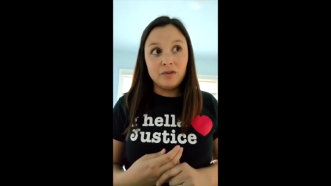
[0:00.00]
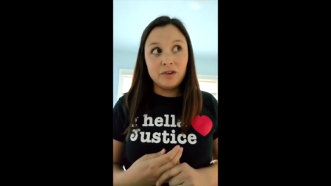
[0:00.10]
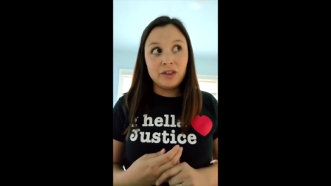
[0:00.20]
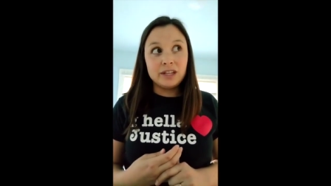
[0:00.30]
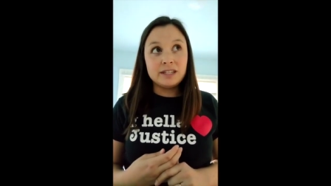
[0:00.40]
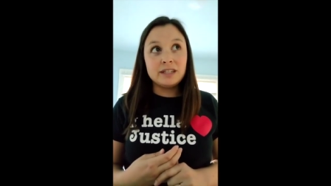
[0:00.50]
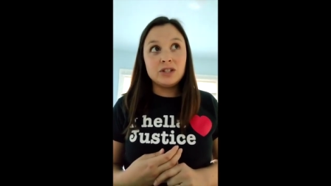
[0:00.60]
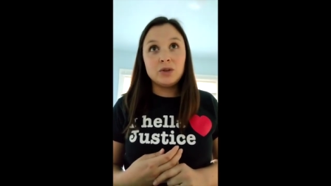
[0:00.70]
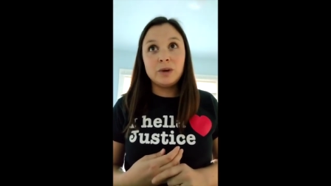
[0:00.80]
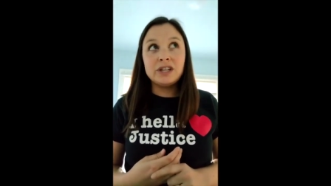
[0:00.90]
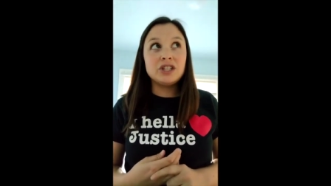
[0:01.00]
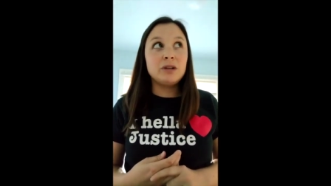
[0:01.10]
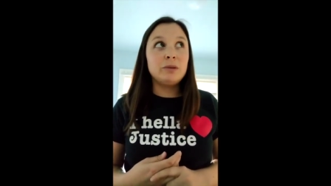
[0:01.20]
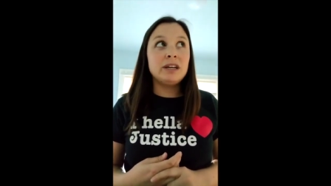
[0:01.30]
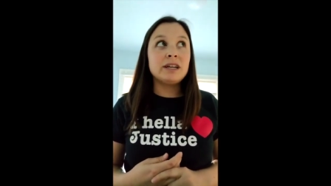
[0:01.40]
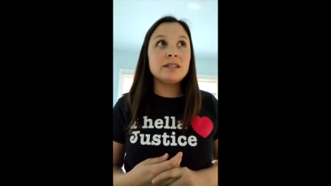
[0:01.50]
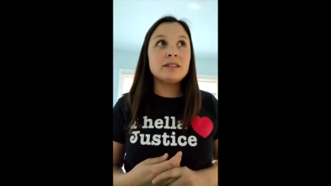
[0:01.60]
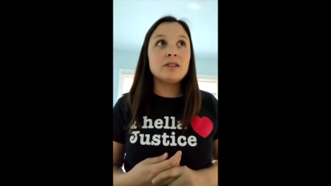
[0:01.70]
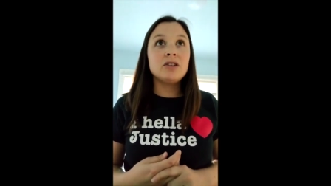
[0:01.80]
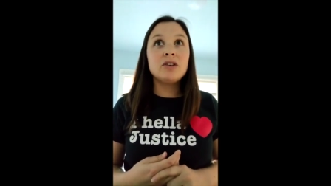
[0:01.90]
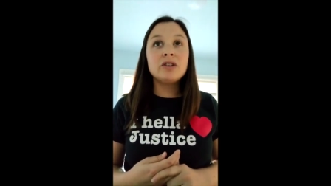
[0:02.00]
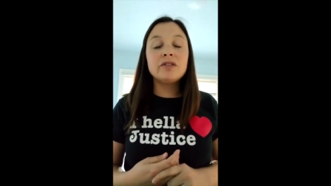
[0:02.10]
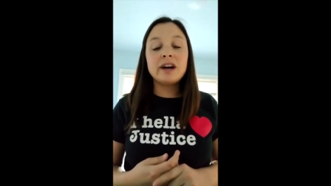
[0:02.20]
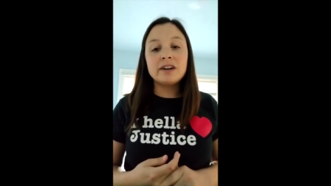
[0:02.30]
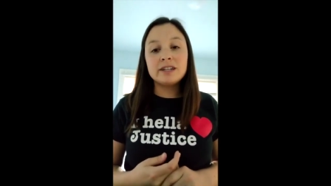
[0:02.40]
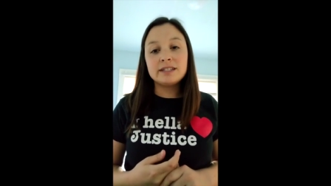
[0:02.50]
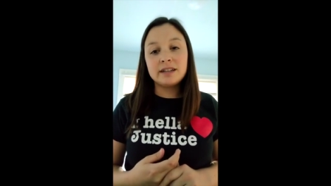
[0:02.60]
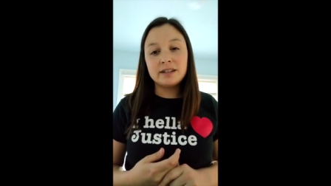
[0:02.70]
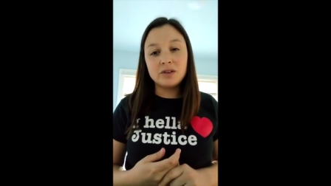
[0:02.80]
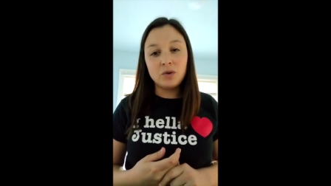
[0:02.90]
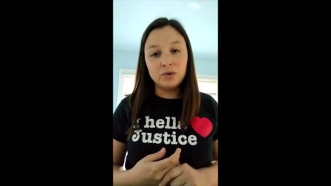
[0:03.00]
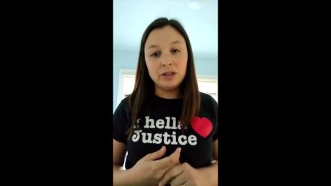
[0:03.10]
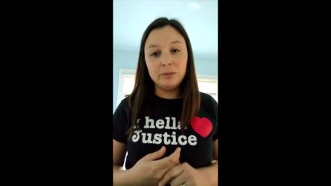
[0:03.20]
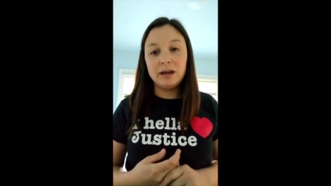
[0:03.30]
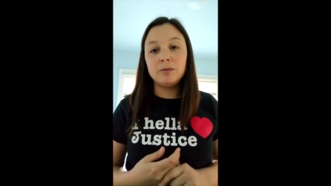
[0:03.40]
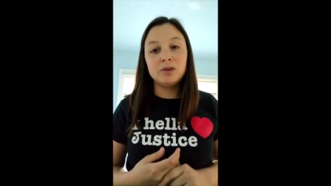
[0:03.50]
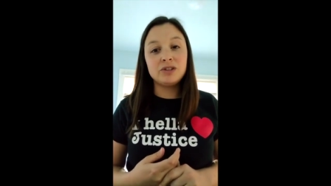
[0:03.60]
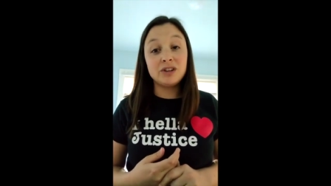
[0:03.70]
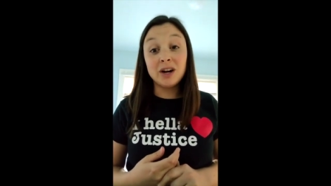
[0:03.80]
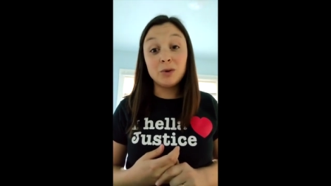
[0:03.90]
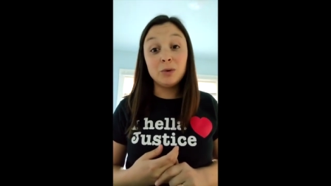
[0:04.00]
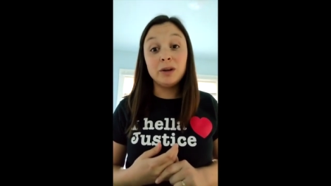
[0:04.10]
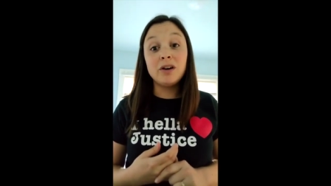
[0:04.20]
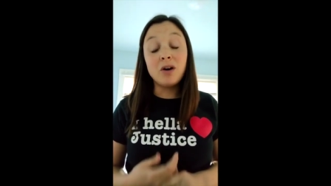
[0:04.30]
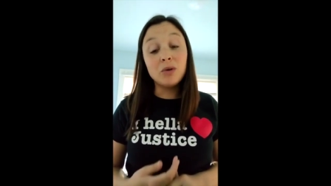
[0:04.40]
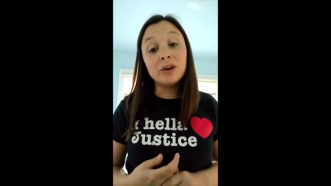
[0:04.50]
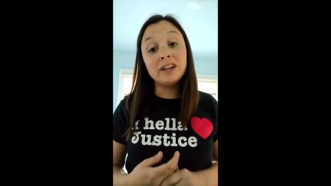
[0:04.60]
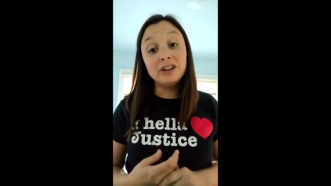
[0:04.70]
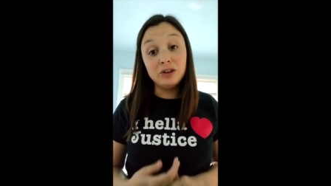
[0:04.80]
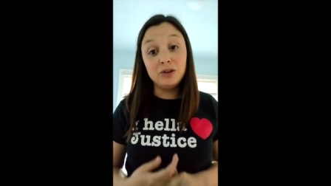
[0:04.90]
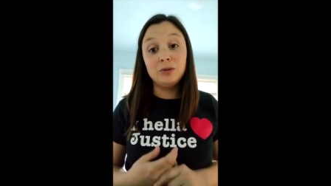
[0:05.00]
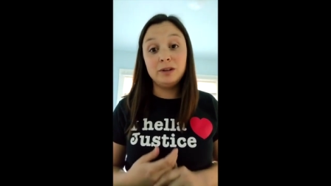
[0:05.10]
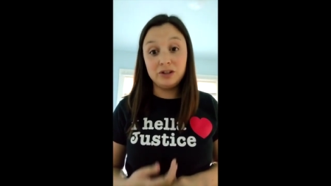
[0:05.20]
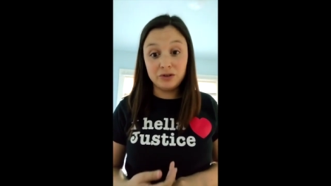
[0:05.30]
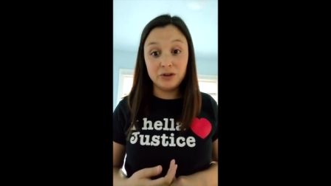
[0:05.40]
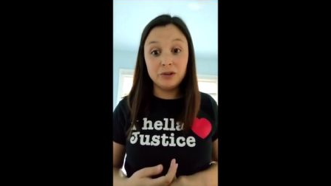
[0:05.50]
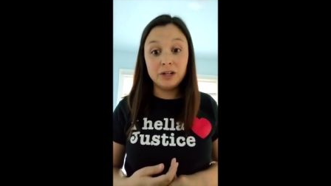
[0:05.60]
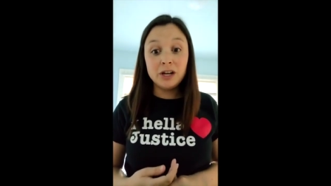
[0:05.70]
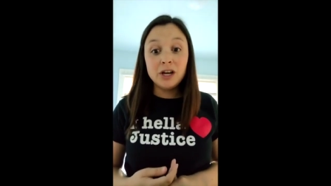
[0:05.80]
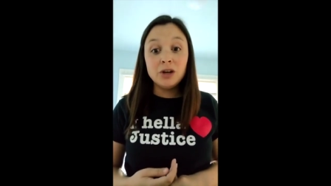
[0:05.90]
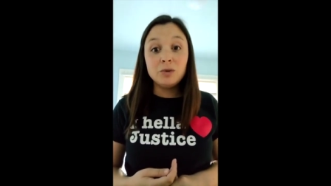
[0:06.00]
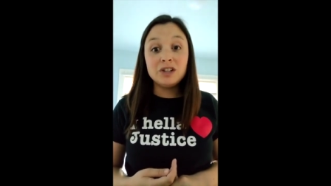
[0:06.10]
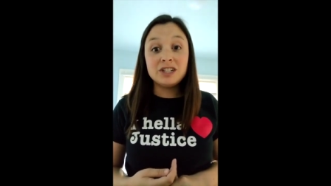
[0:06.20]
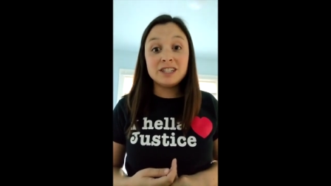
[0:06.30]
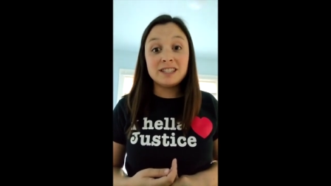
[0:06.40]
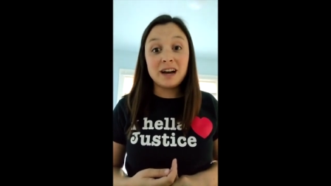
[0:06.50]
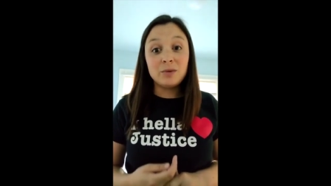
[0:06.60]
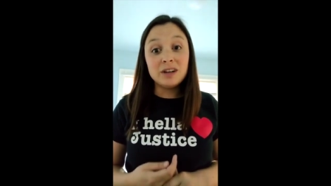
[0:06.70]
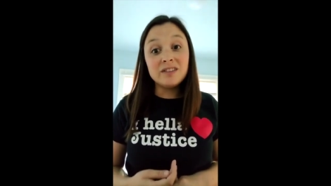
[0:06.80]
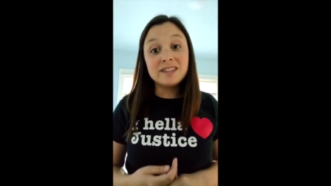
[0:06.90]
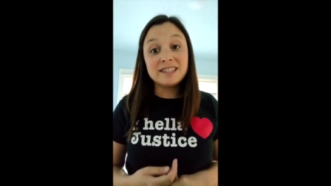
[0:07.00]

for this situation because the coronavirus has only made more stark what we already knew to be true, which is that we have a